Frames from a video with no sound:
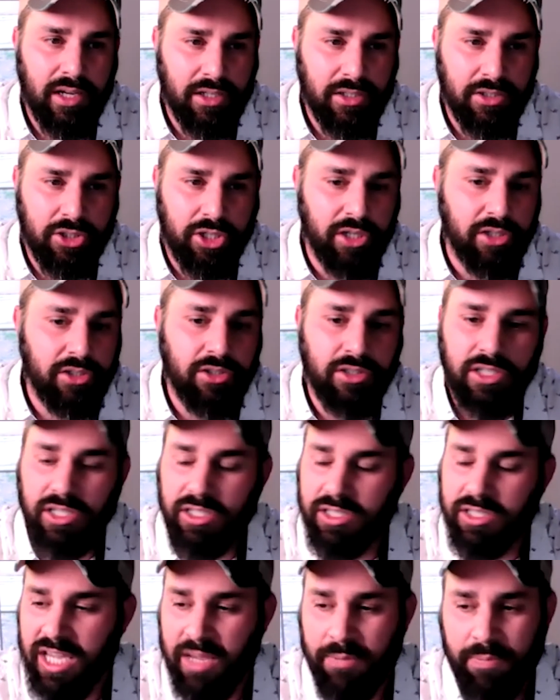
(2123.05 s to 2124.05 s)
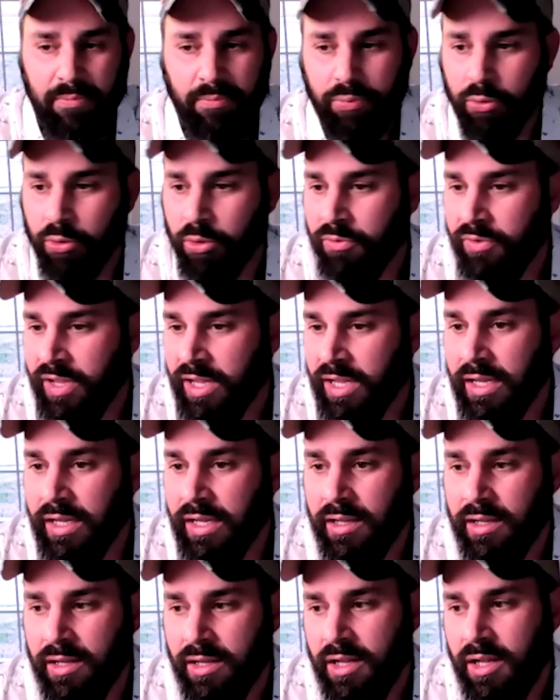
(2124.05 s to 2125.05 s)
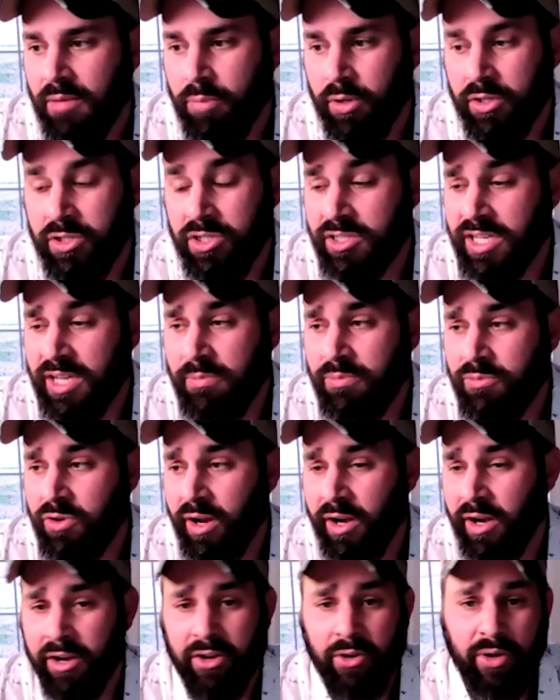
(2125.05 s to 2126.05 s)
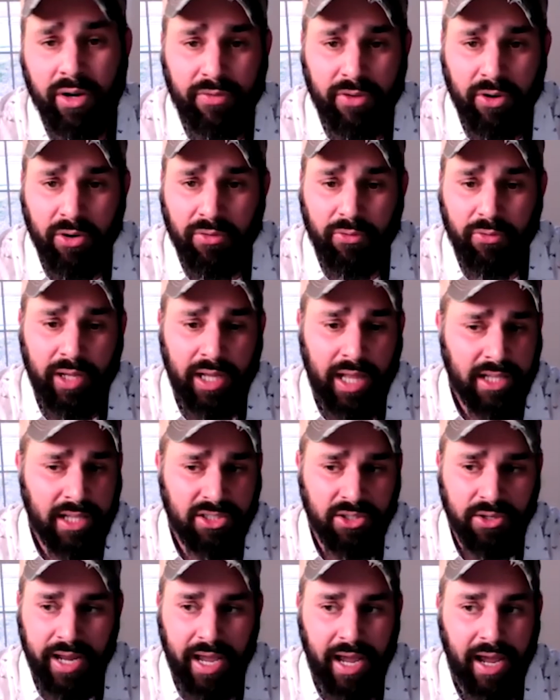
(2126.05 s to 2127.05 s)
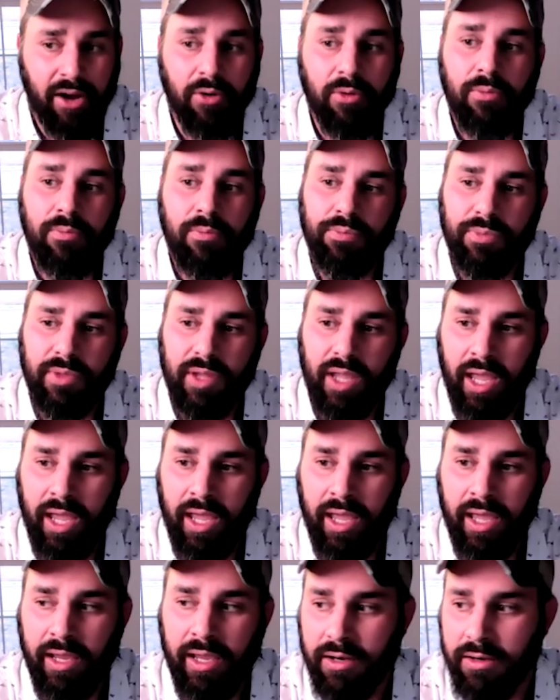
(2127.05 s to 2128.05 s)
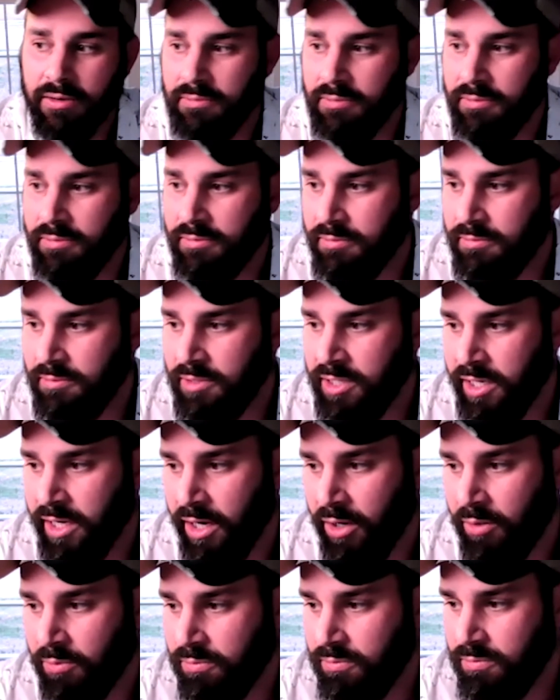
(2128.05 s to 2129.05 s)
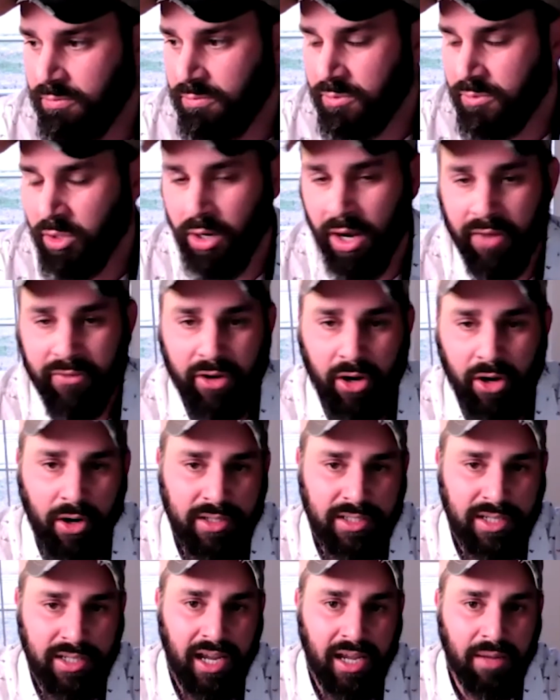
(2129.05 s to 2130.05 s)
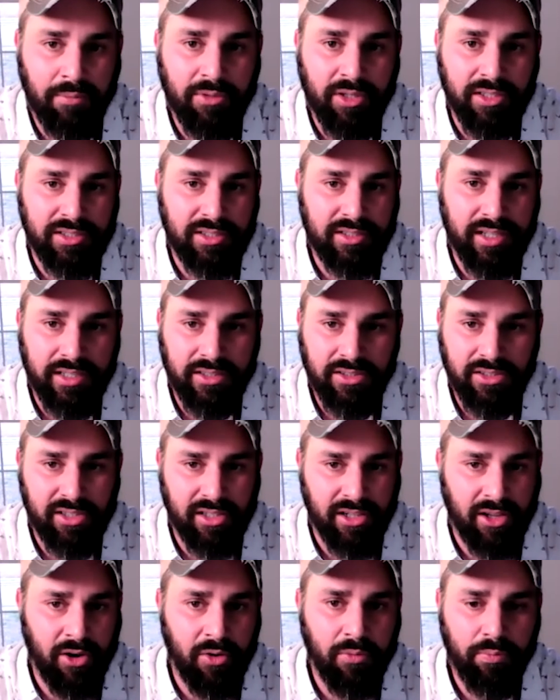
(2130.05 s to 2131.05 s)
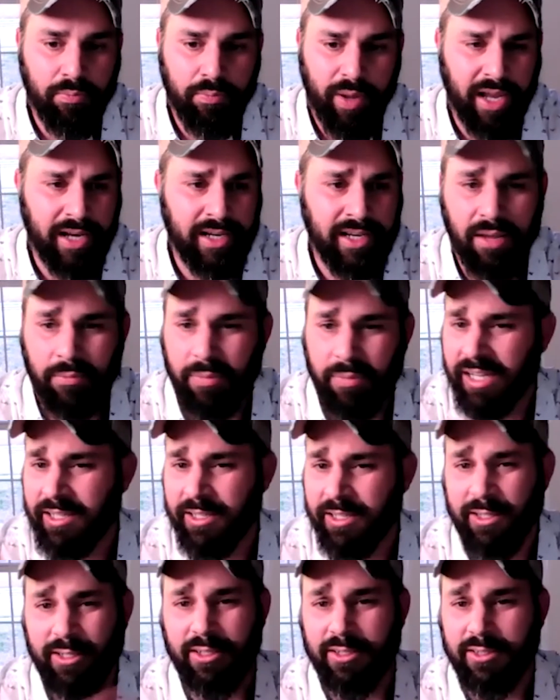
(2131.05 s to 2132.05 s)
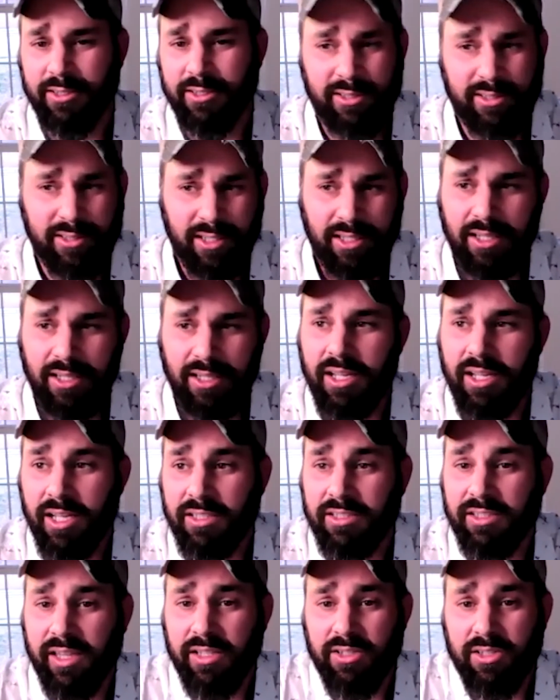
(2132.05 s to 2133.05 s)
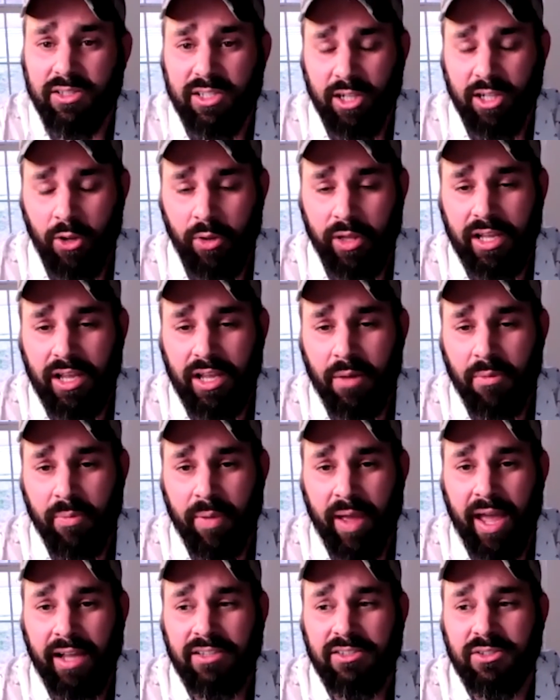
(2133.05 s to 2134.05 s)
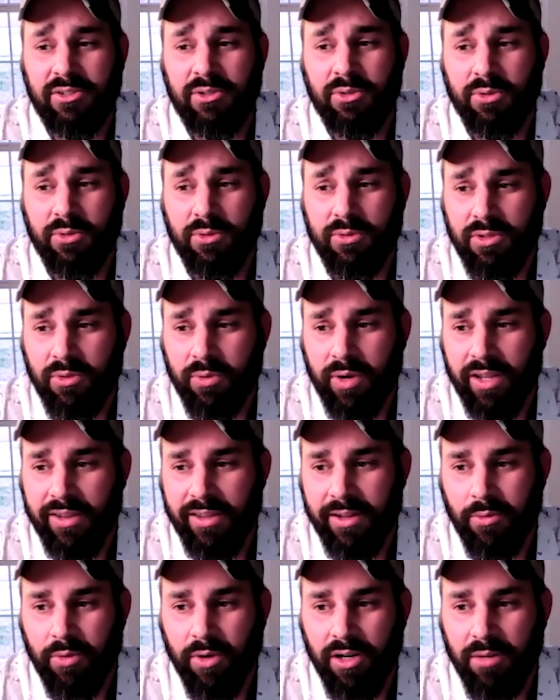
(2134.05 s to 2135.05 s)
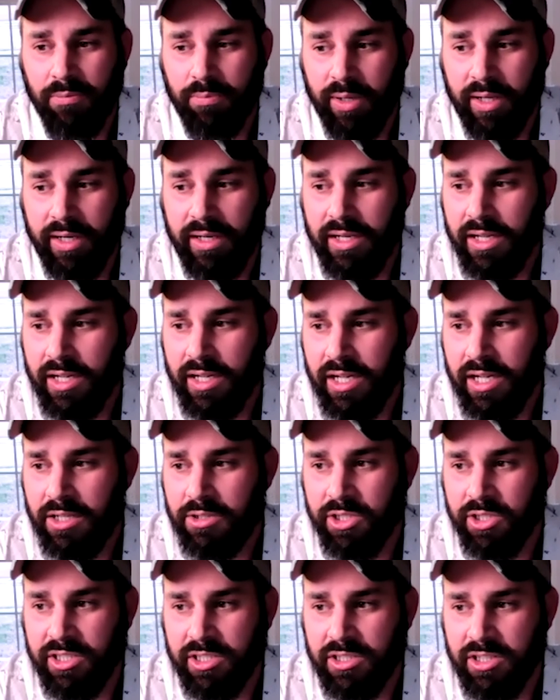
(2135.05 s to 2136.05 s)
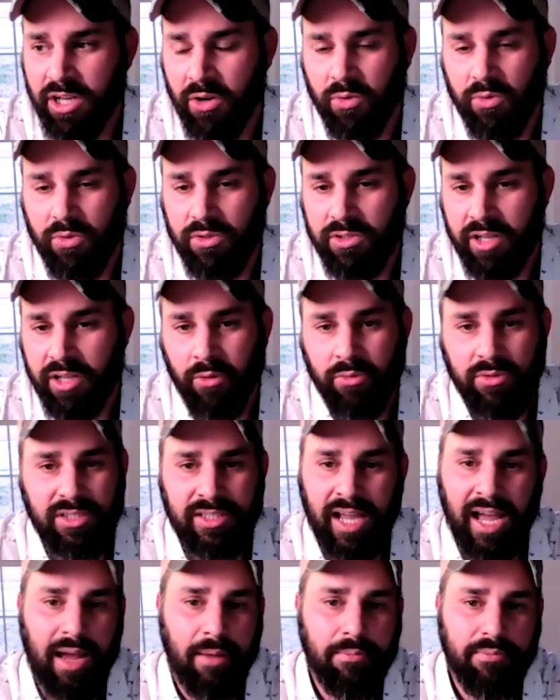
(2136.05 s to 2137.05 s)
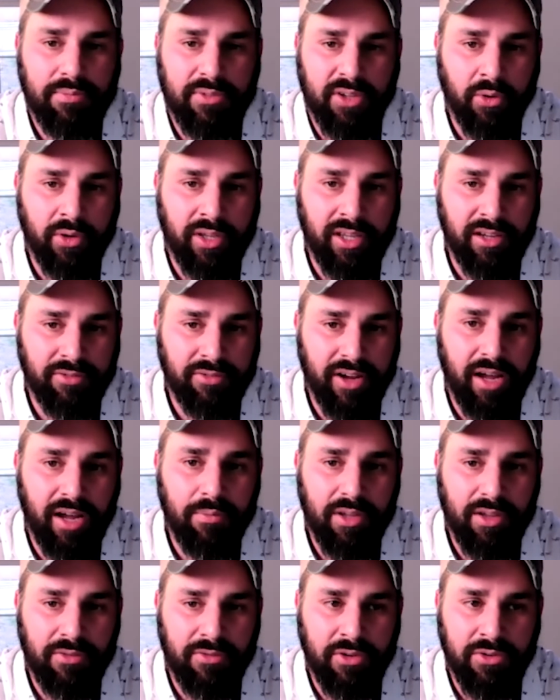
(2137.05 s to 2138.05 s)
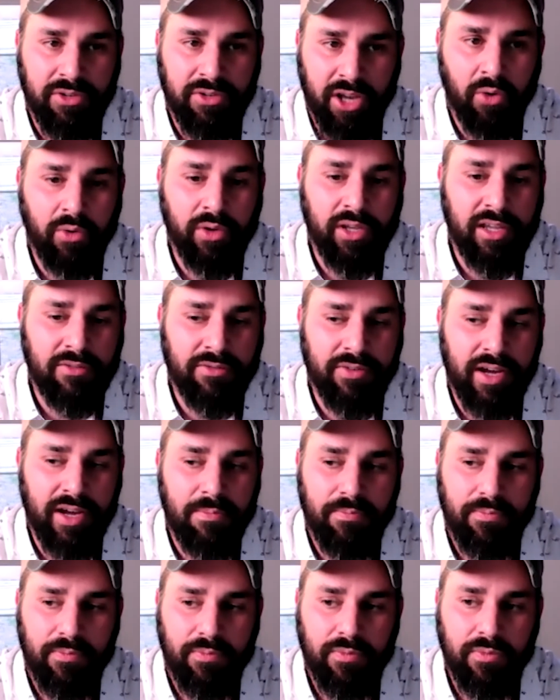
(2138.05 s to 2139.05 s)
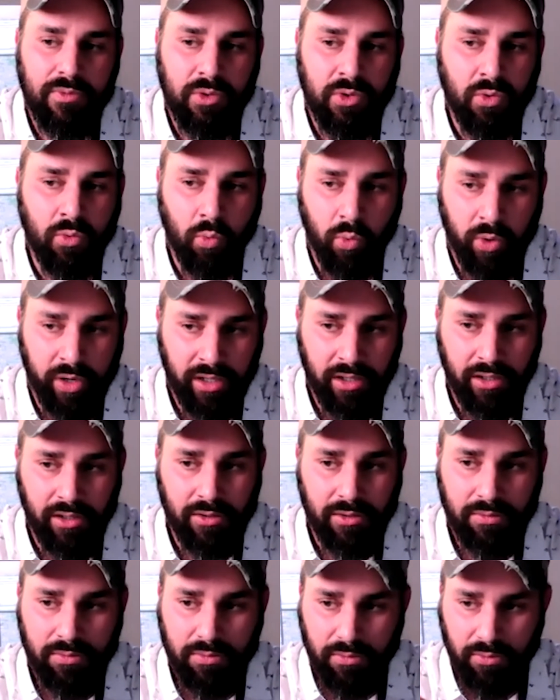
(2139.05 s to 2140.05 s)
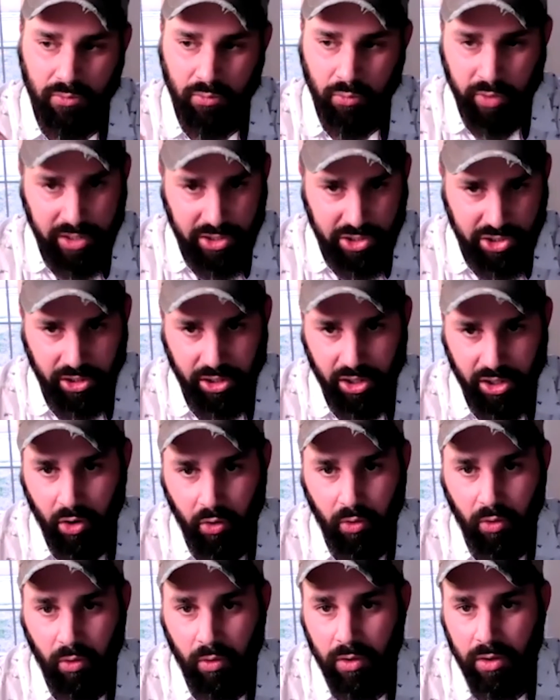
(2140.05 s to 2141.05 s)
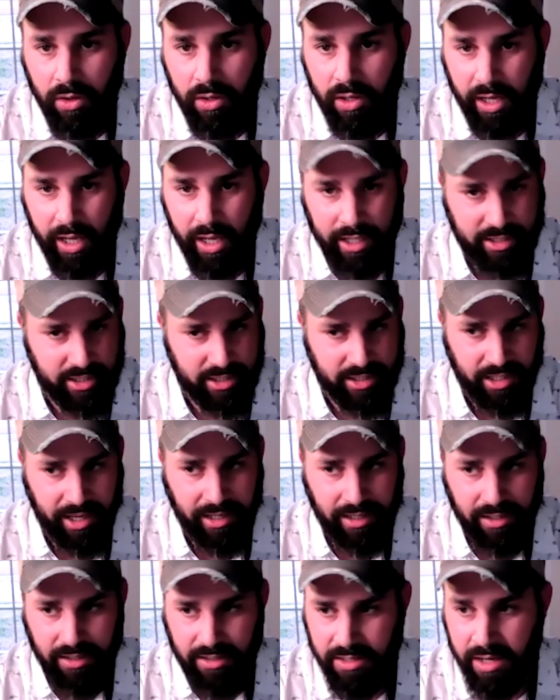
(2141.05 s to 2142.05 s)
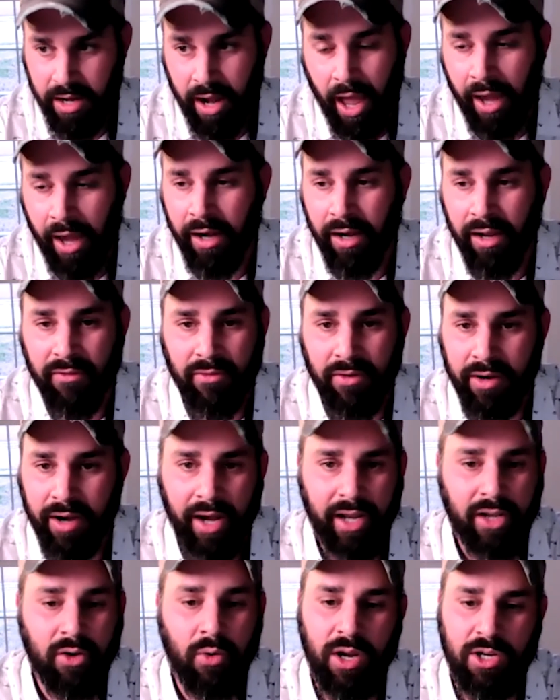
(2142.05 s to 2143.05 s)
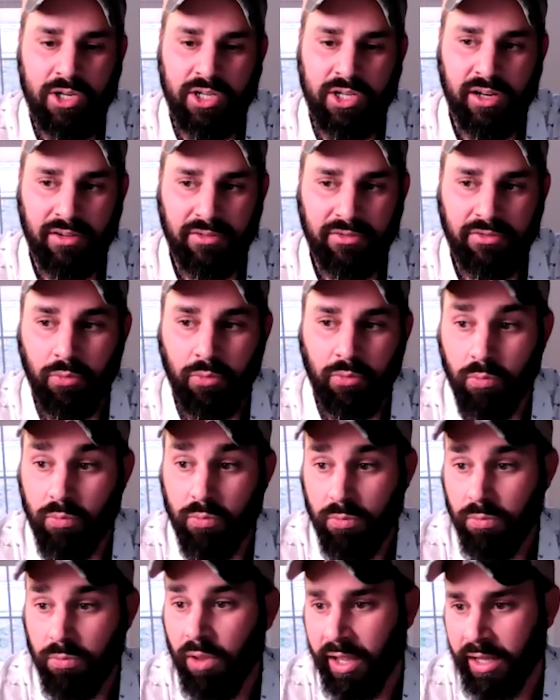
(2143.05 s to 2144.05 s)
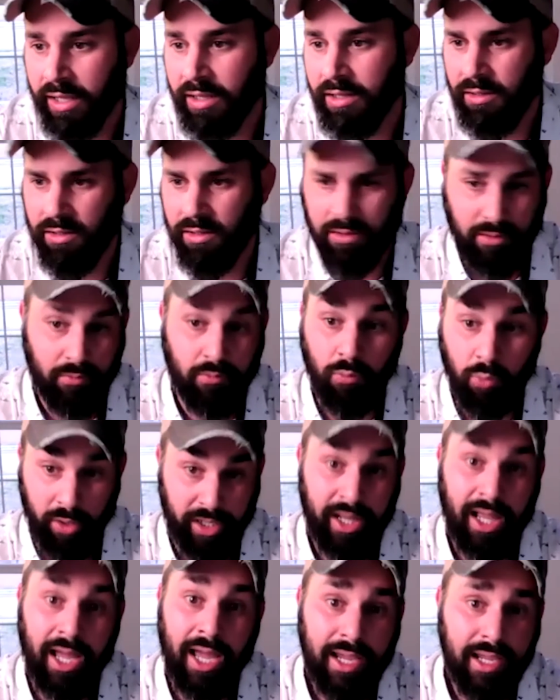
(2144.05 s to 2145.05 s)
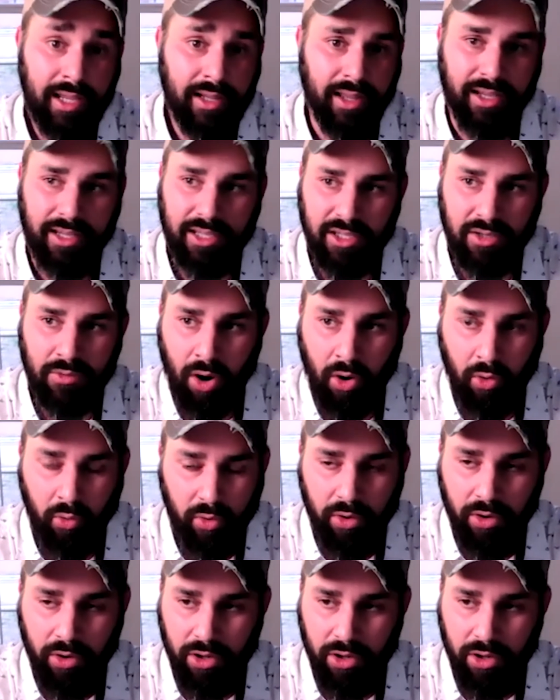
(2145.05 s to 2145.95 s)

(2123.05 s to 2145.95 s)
Just keep improving, but just keep trying to do it. If you're a freelancer now and, you know, you're having a hard time because things are slow, pandemic is things are slowly coming back to the way they were, but just don't stop. Don't give up. If you don't give up, you will reach your goal. It's like not a question of like, will I? Like you won't,